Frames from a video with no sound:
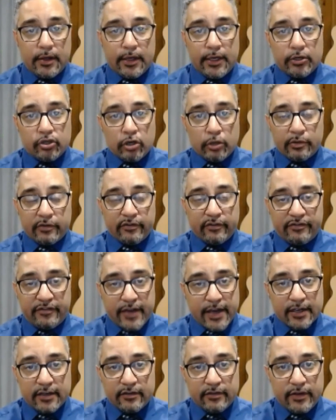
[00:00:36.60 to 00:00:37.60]
In terms of
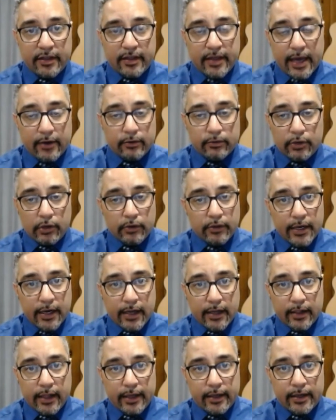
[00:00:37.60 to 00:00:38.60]
effectiveness, I don't know that I
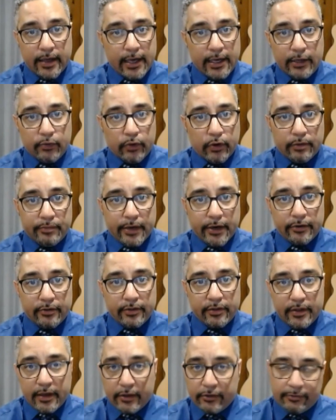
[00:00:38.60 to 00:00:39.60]
like any one better
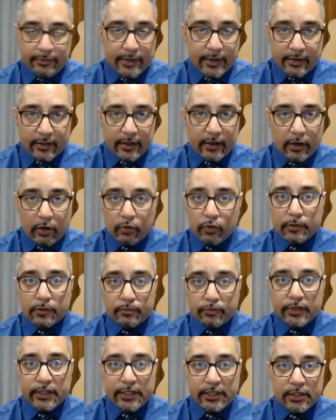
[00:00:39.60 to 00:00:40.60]
than the other because they all work
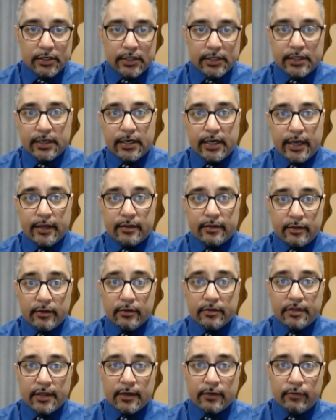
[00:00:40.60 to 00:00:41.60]
pretty good. And I still
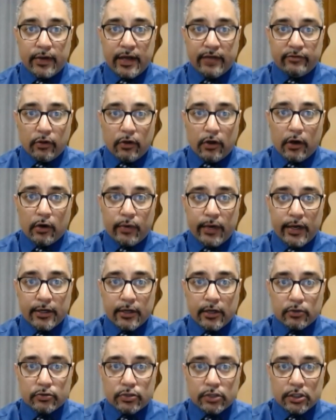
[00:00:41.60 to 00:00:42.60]
think we have a long way to
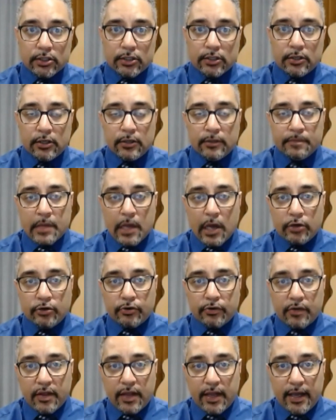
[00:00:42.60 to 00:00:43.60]
go to
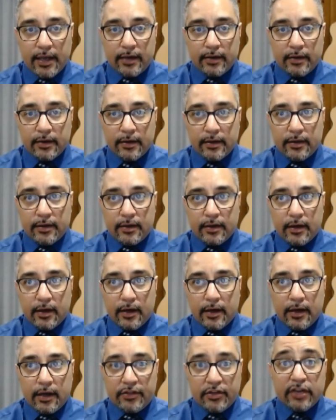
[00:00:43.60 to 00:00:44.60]
understand
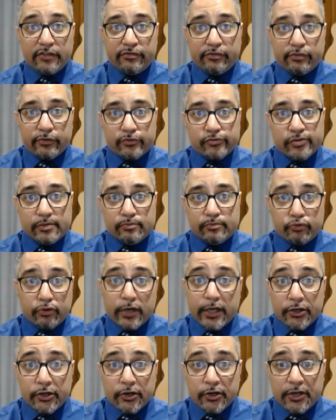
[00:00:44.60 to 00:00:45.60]
the difference between
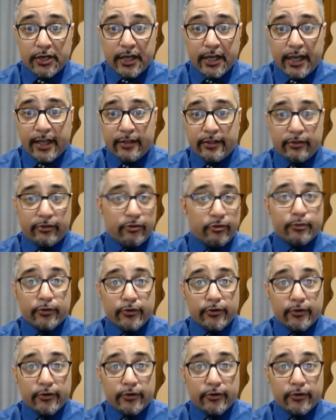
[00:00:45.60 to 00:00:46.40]
pretty good and super